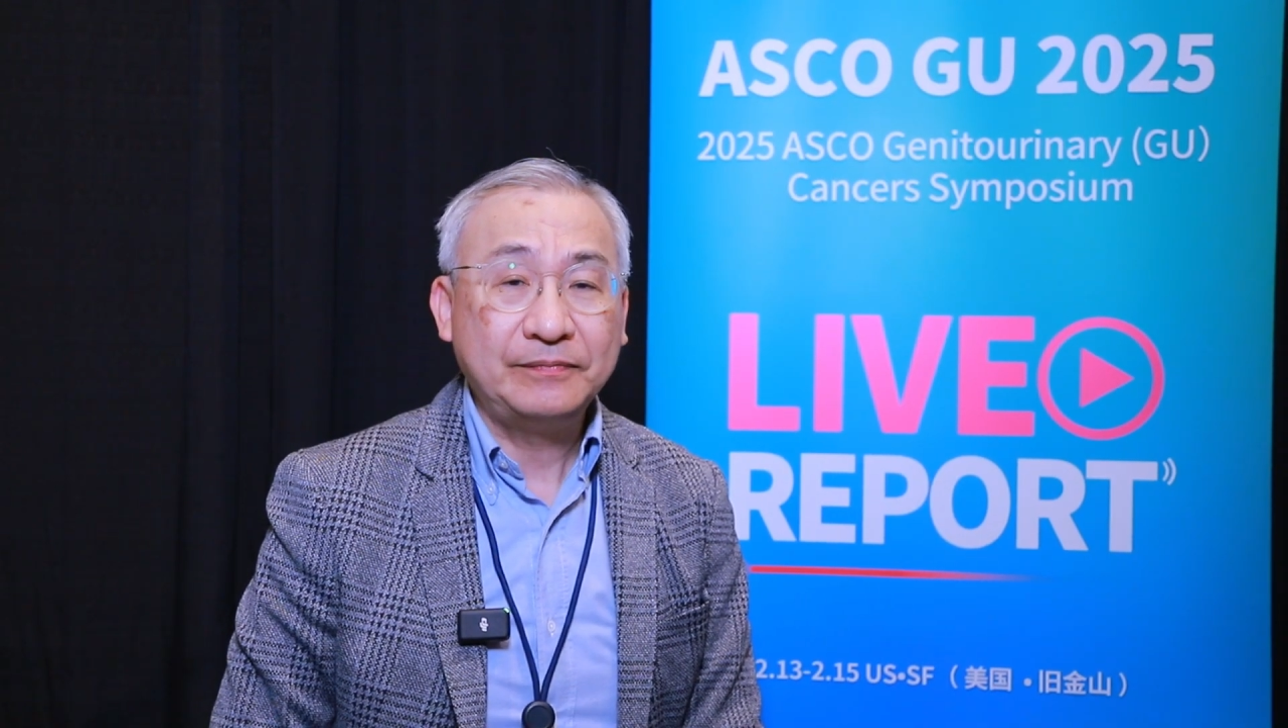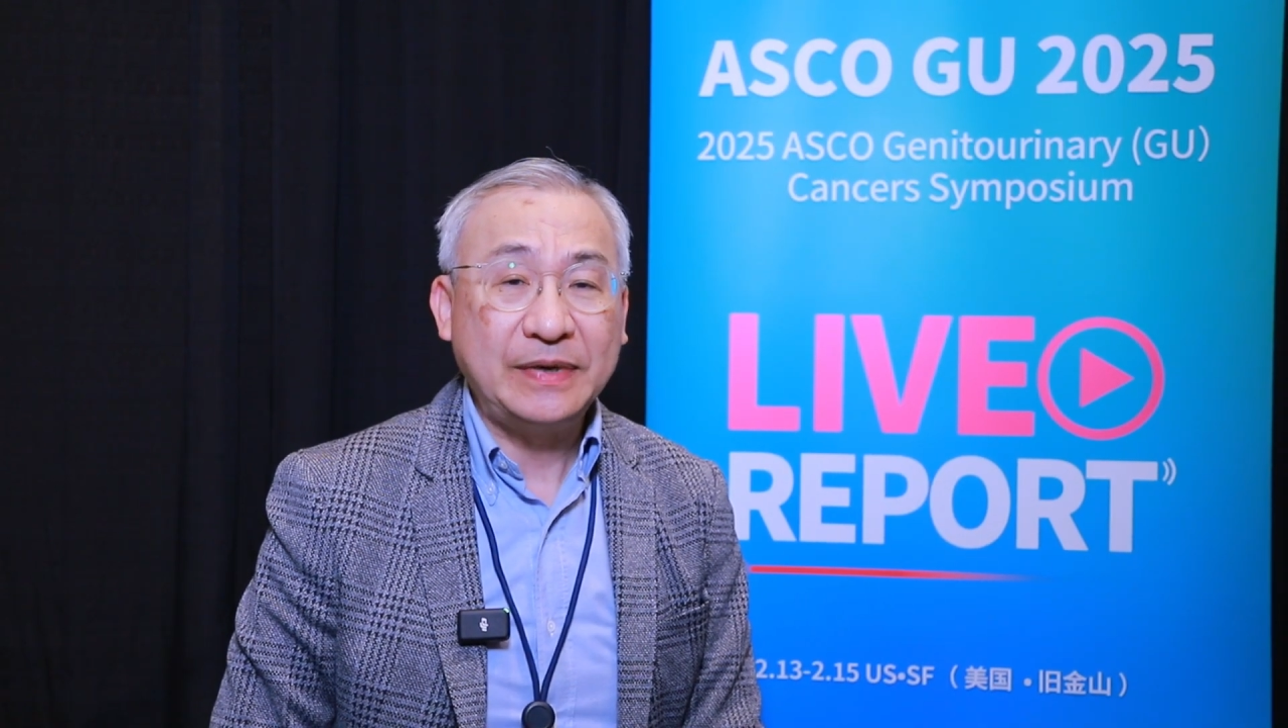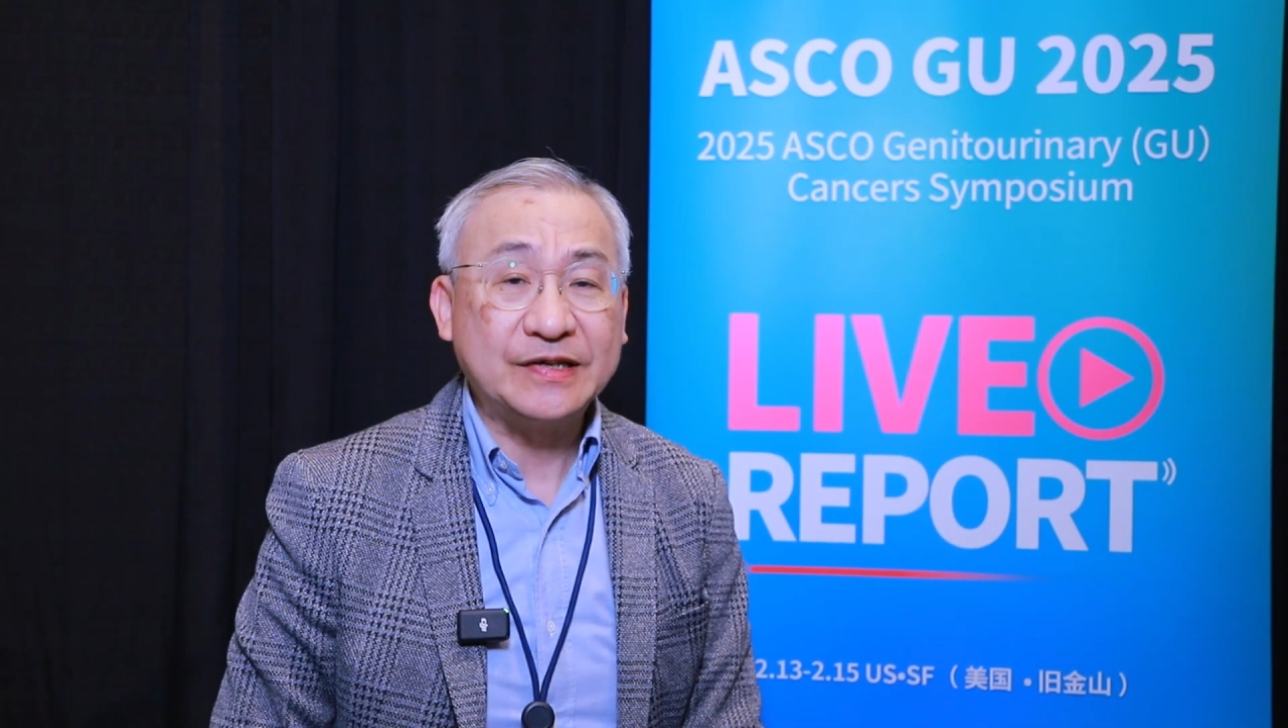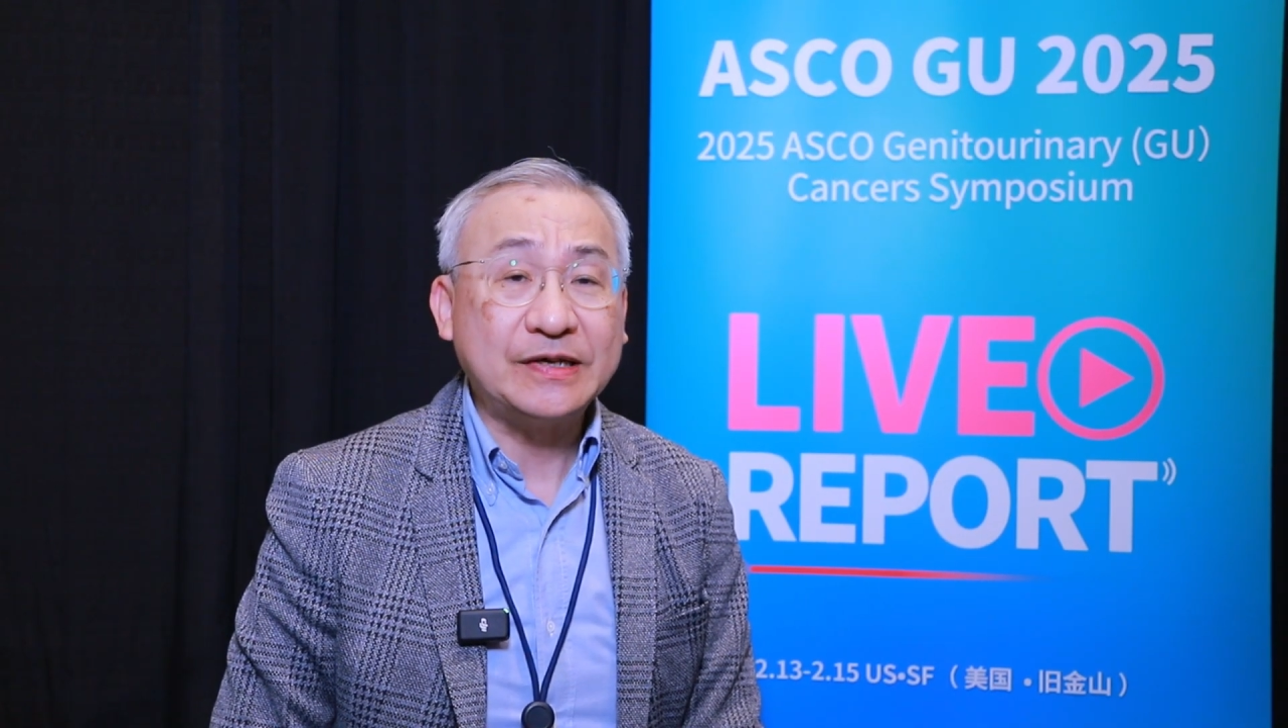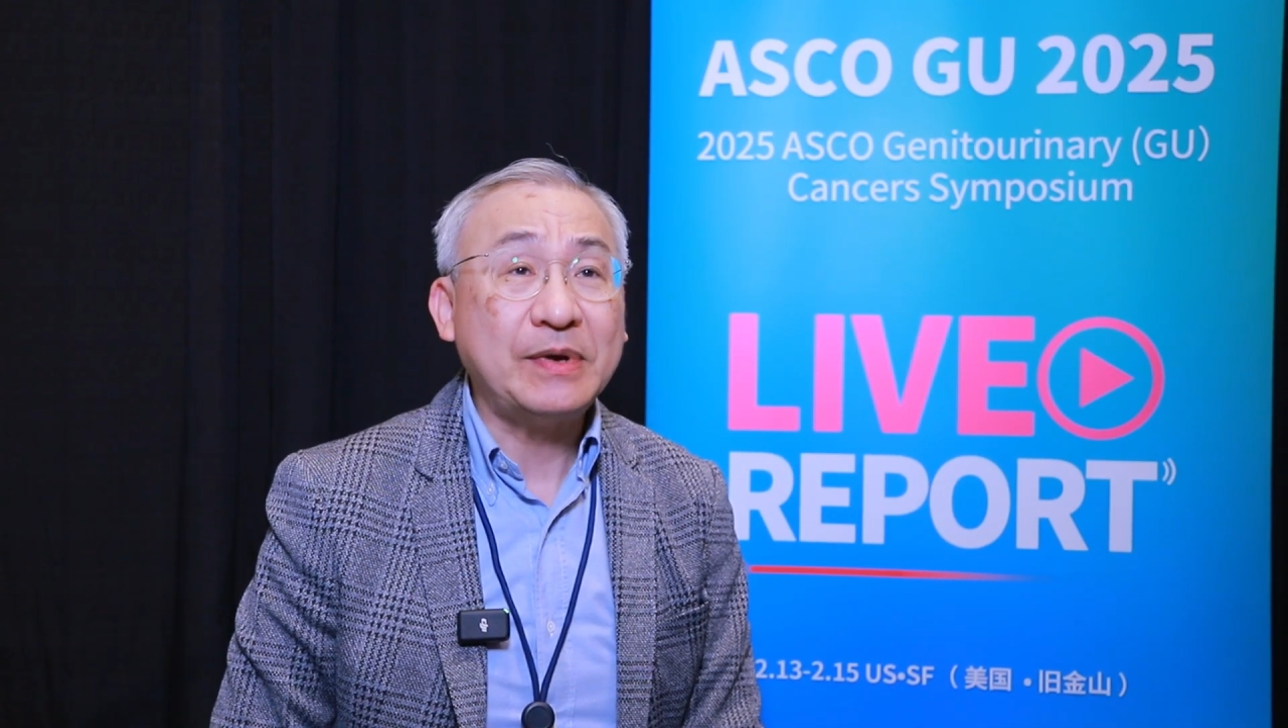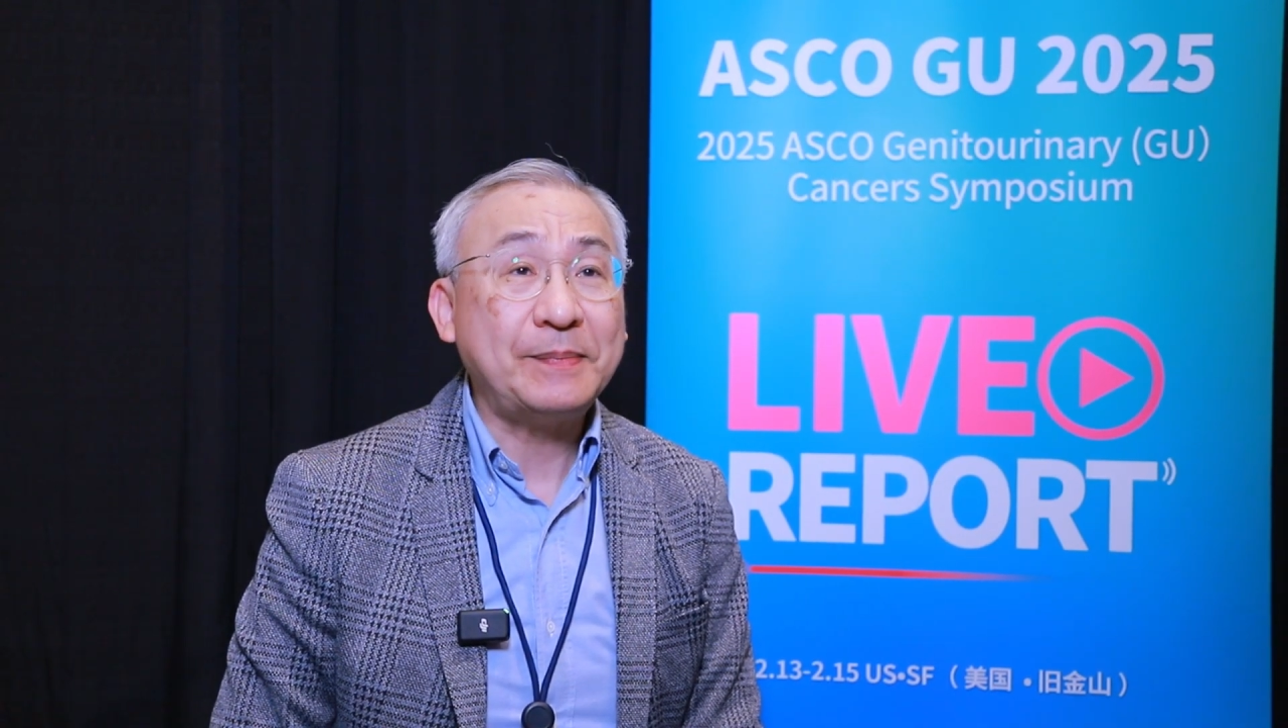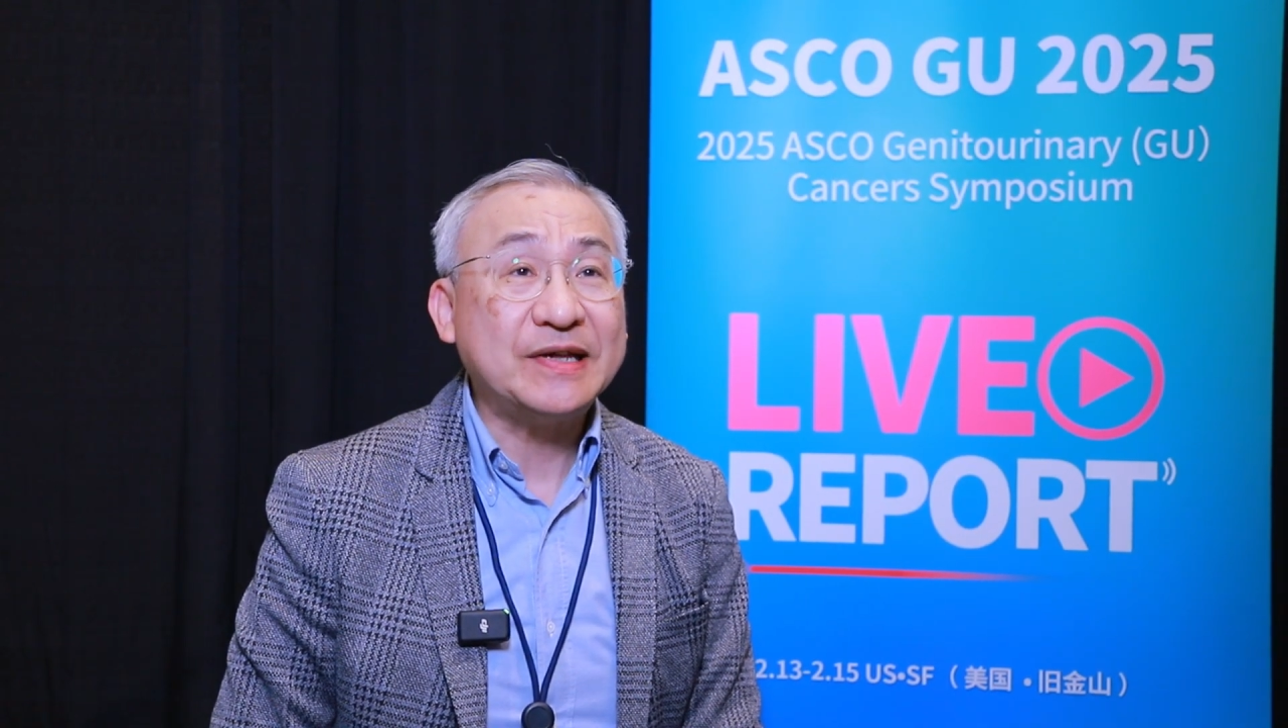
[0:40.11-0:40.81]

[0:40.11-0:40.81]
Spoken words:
PSMA